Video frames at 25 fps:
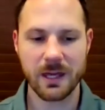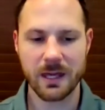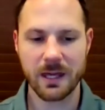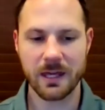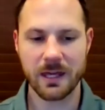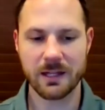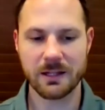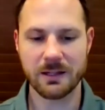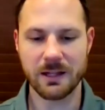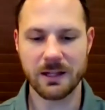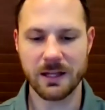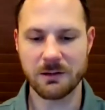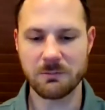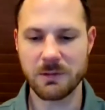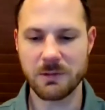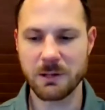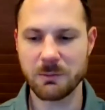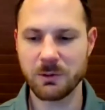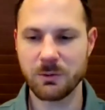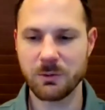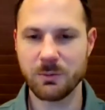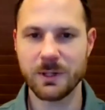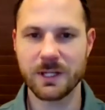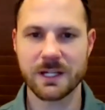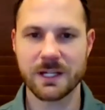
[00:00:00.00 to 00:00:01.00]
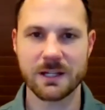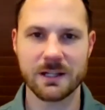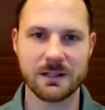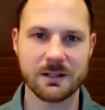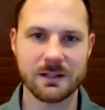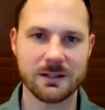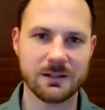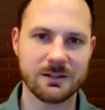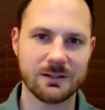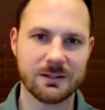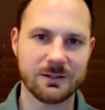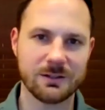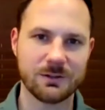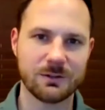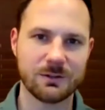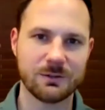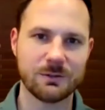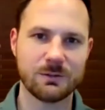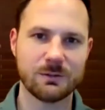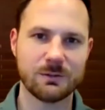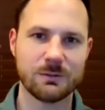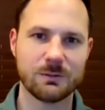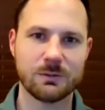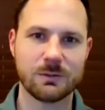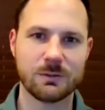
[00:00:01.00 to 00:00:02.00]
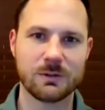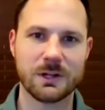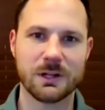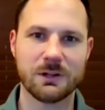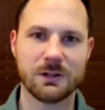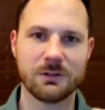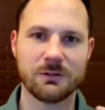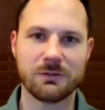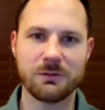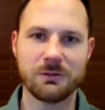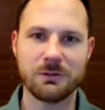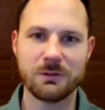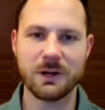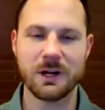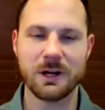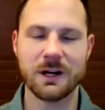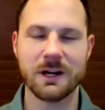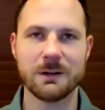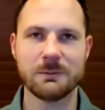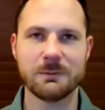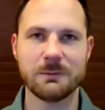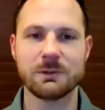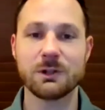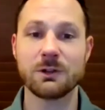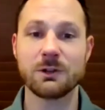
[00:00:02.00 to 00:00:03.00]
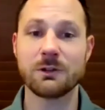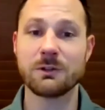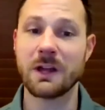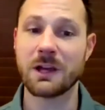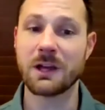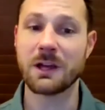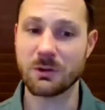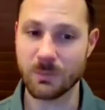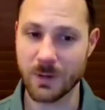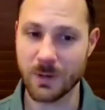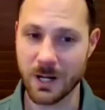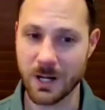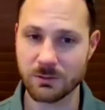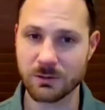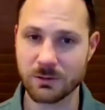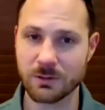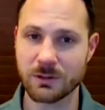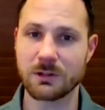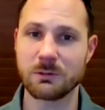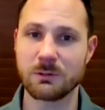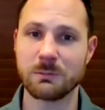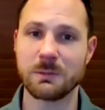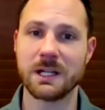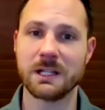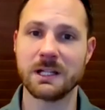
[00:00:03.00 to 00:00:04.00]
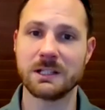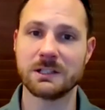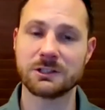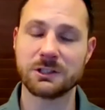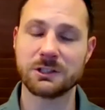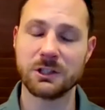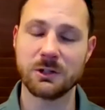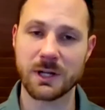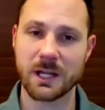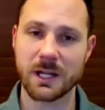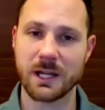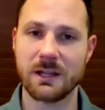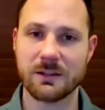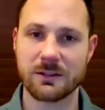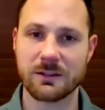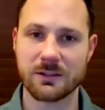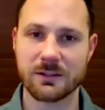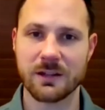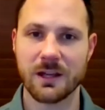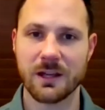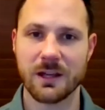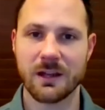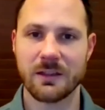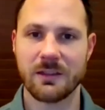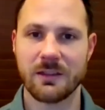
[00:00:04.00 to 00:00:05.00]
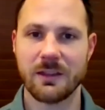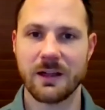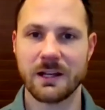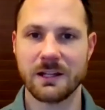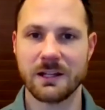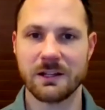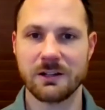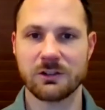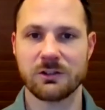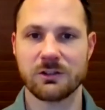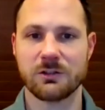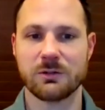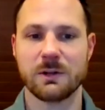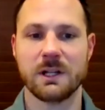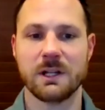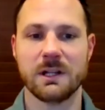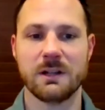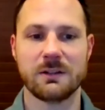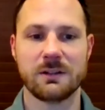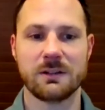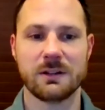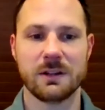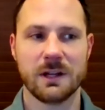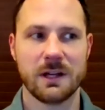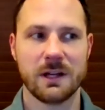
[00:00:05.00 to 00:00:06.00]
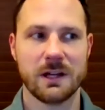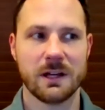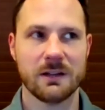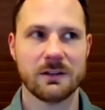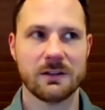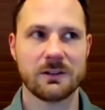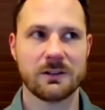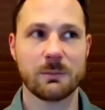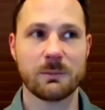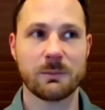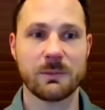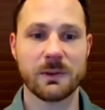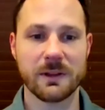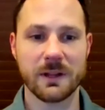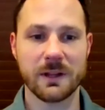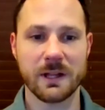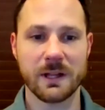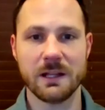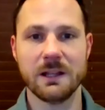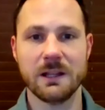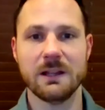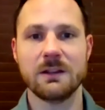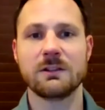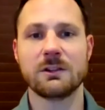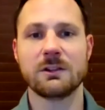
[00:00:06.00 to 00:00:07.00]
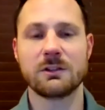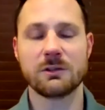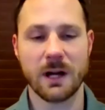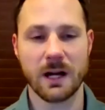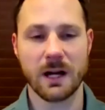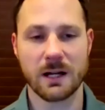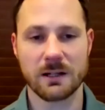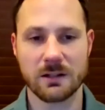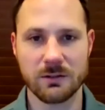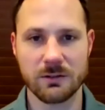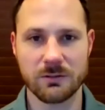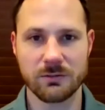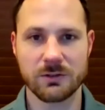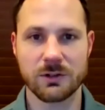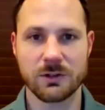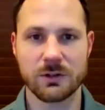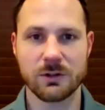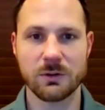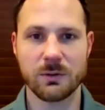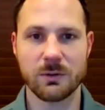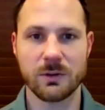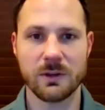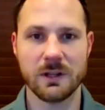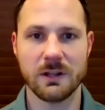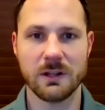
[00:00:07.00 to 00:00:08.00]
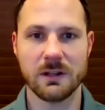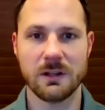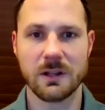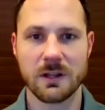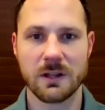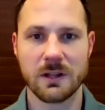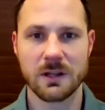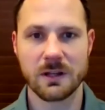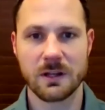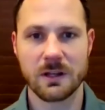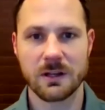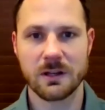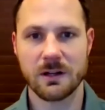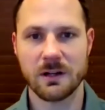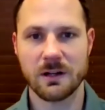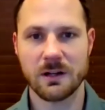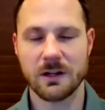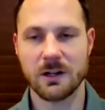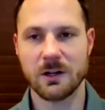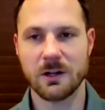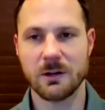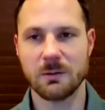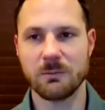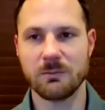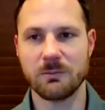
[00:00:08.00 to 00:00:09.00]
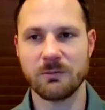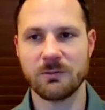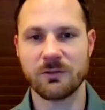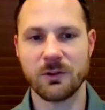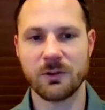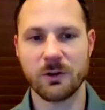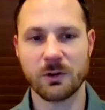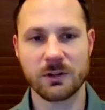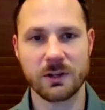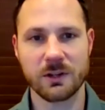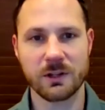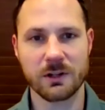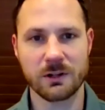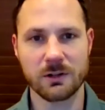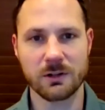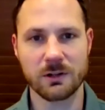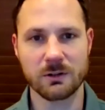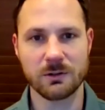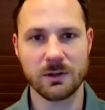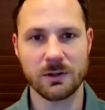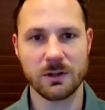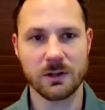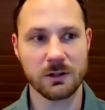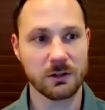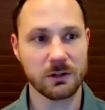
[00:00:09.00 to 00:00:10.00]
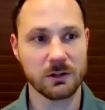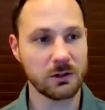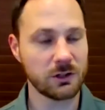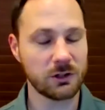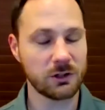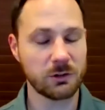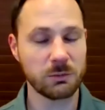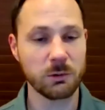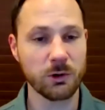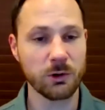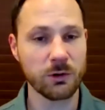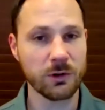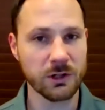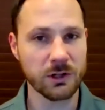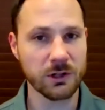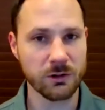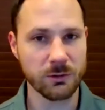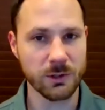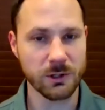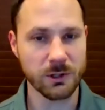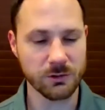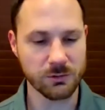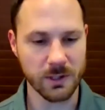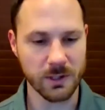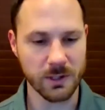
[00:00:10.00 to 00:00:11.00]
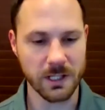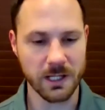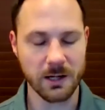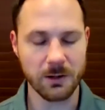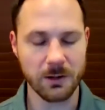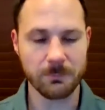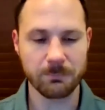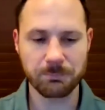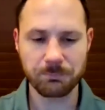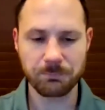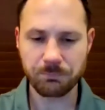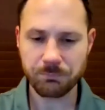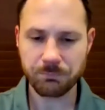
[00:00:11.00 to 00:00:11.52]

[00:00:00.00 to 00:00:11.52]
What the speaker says: And maybe we can kind of turn that around a little bit and showcase that industry as something that is attractive to the folks that are exploring careers right now.